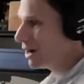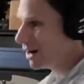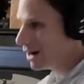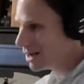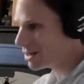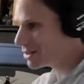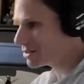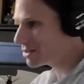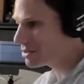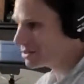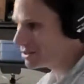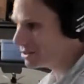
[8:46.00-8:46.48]

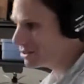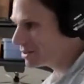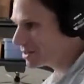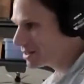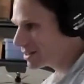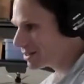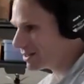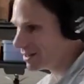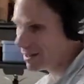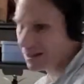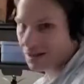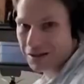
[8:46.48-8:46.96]
Also too,
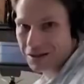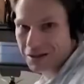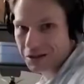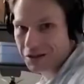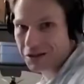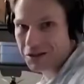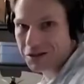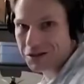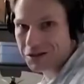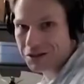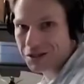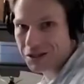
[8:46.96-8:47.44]
because
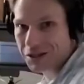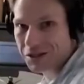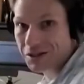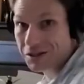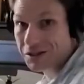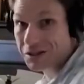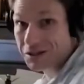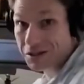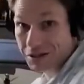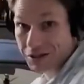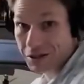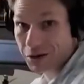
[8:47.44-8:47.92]
you can see
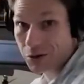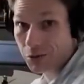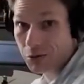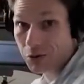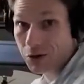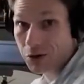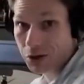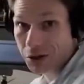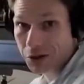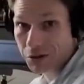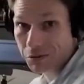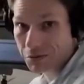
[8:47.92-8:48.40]
this is in a
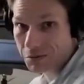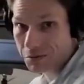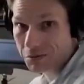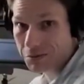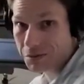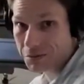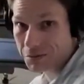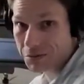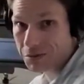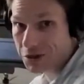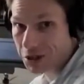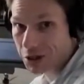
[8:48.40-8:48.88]
really
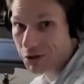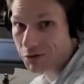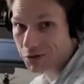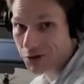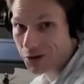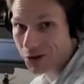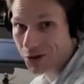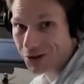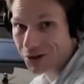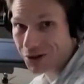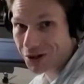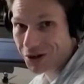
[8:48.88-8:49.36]

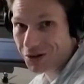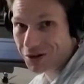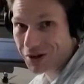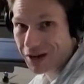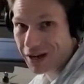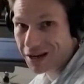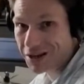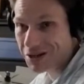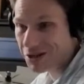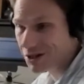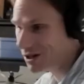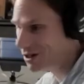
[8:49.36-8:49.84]
difficult
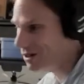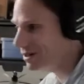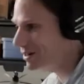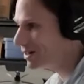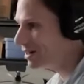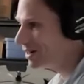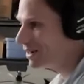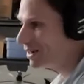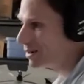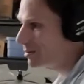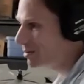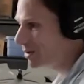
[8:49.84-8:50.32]
location,
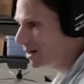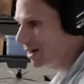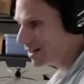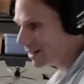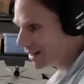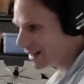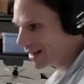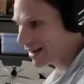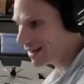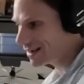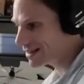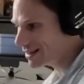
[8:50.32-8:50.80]
but
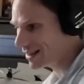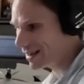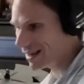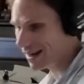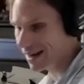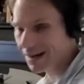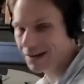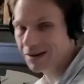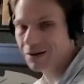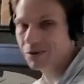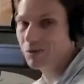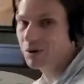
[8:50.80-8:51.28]
like I said,
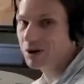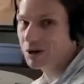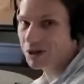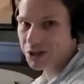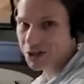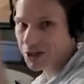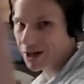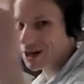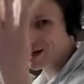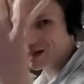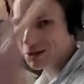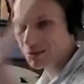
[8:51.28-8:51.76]
I didn't want
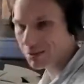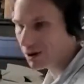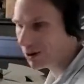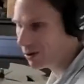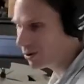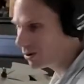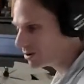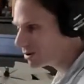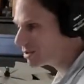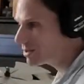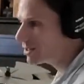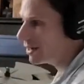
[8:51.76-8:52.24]
to change my
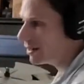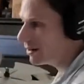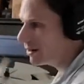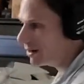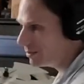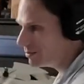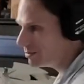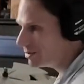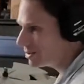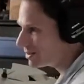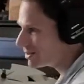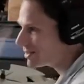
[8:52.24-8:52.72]
whole
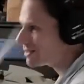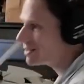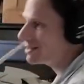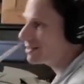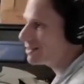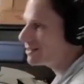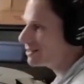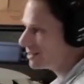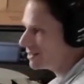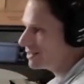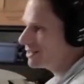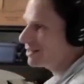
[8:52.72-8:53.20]
setup just to
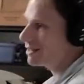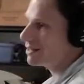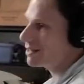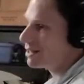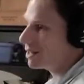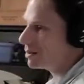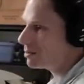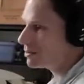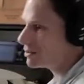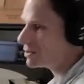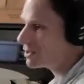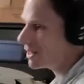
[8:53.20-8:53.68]
get a
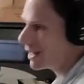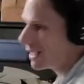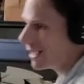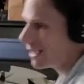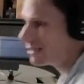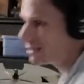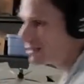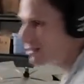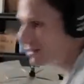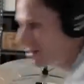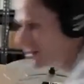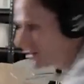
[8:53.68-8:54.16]
couple
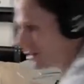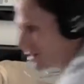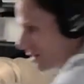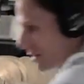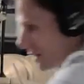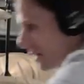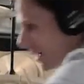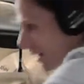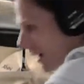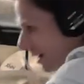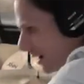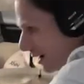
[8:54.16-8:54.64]
stacks going in
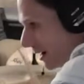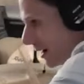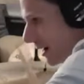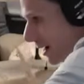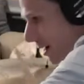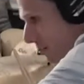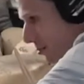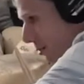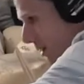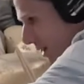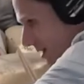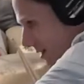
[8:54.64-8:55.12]
there.
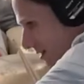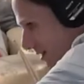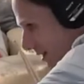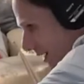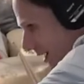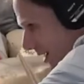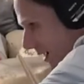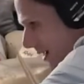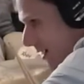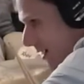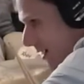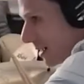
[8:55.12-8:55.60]
But
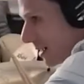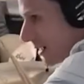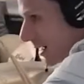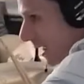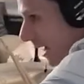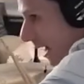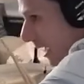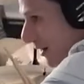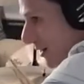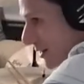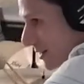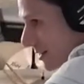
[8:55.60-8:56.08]

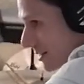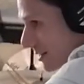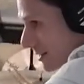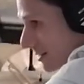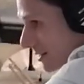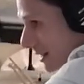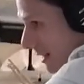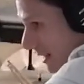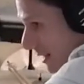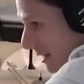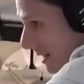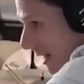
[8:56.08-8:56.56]
yeah, this
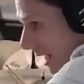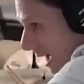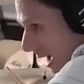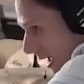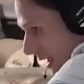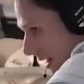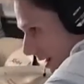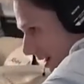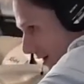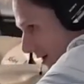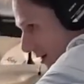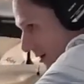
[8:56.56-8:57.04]
is
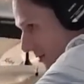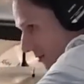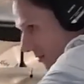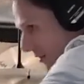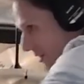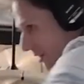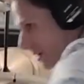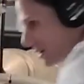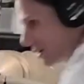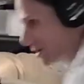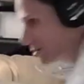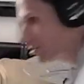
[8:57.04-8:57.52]
not in a
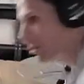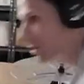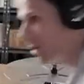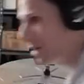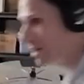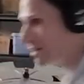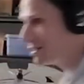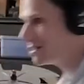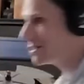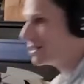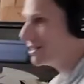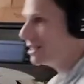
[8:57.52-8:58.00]
very good
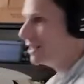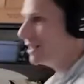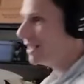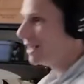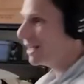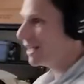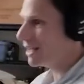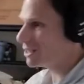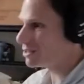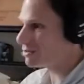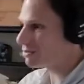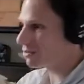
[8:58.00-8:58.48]
place
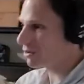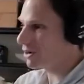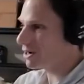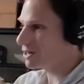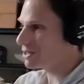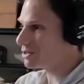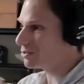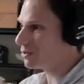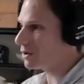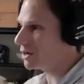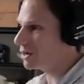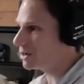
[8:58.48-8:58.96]
as far
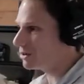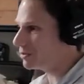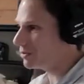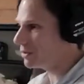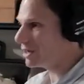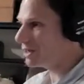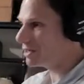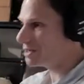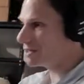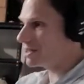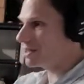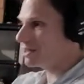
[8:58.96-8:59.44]
as where to
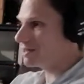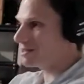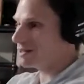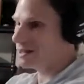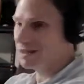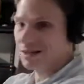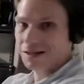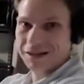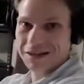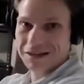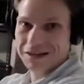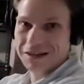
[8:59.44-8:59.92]
reach, because
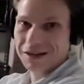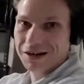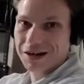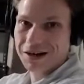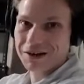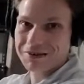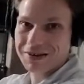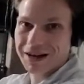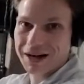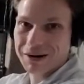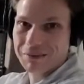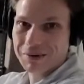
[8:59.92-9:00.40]
you know
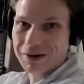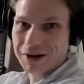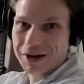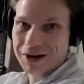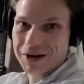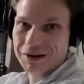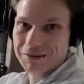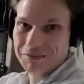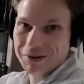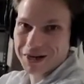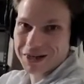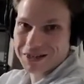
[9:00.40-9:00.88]
I've got my
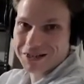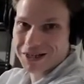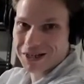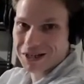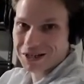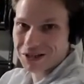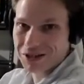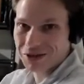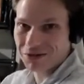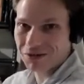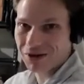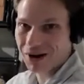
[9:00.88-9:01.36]

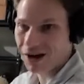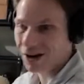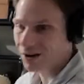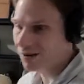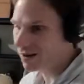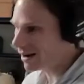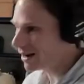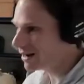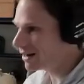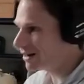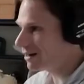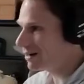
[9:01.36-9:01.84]
tension rod
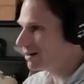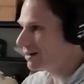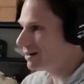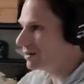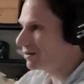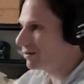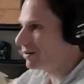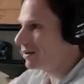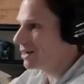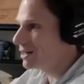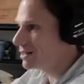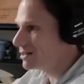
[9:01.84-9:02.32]
right here in
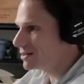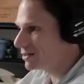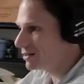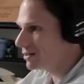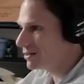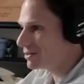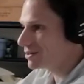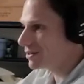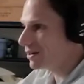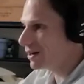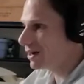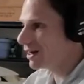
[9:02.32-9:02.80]
the way
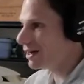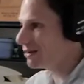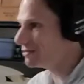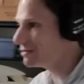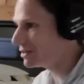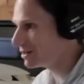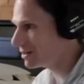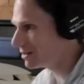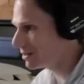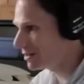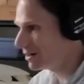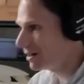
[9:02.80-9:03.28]
too, so I have
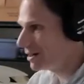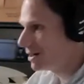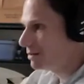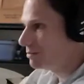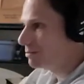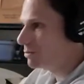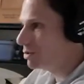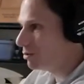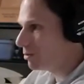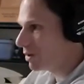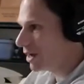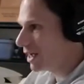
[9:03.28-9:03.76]

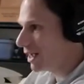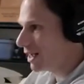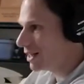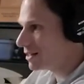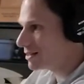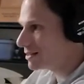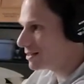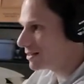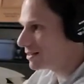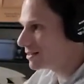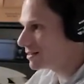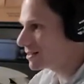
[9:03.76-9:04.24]
to move my
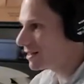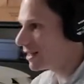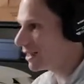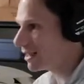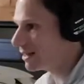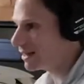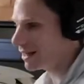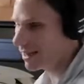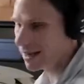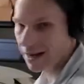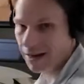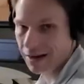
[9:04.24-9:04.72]
hands to the
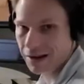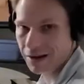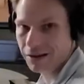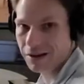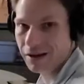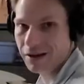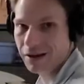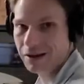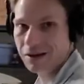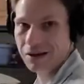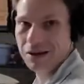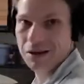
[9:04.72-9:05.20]
side, that kind of
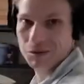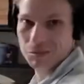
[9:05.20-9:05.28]
thing.